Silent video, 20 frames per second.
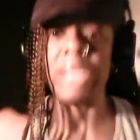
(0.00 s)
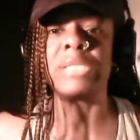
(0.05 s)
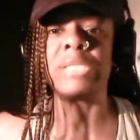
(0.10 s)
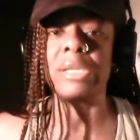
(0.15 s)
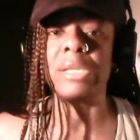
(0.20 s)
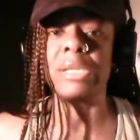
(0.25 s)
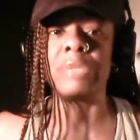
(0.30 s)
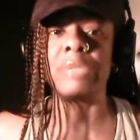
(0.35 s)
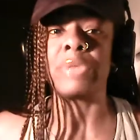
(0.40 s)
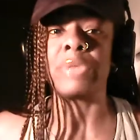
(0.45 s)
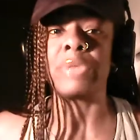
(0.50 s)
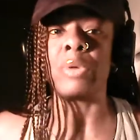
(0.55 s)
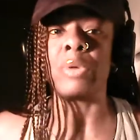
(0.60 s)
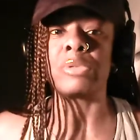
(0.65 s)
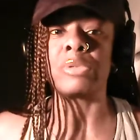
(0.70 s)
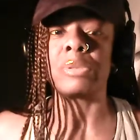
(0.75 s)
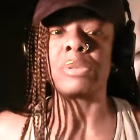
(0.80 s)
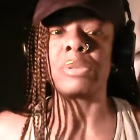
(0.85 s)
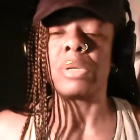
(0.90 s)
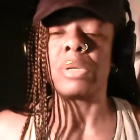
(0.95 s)
deal of
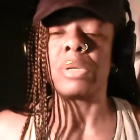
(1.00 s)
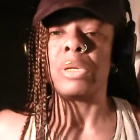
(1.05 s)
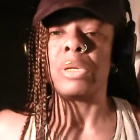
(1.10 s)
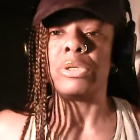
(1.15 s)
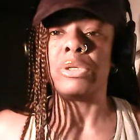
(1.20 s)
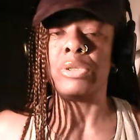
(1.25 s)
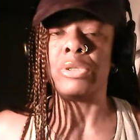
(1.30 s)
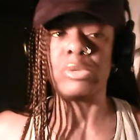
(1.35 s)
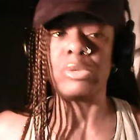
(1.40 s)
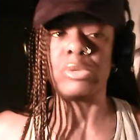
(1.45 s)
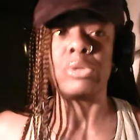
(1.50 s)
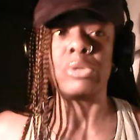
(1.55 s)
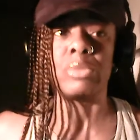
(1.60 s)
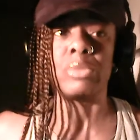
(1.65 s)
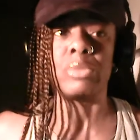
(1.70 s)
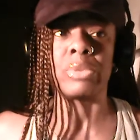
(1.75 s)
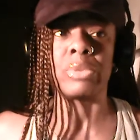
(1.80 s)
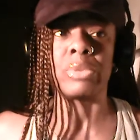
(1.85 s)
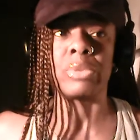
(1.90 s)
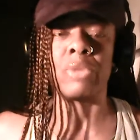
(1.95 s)
those
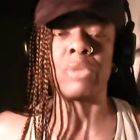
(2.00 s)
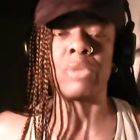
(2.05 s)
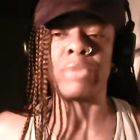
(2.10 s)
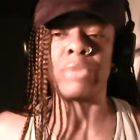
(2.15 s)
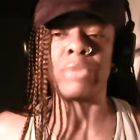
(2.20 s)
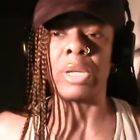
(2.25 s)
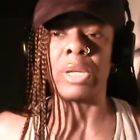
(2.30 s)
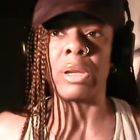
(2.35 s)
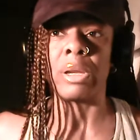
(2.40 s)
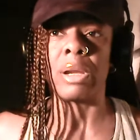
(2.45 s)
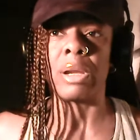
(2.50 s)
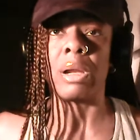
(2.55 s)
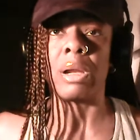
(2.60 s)
YouTubers over there,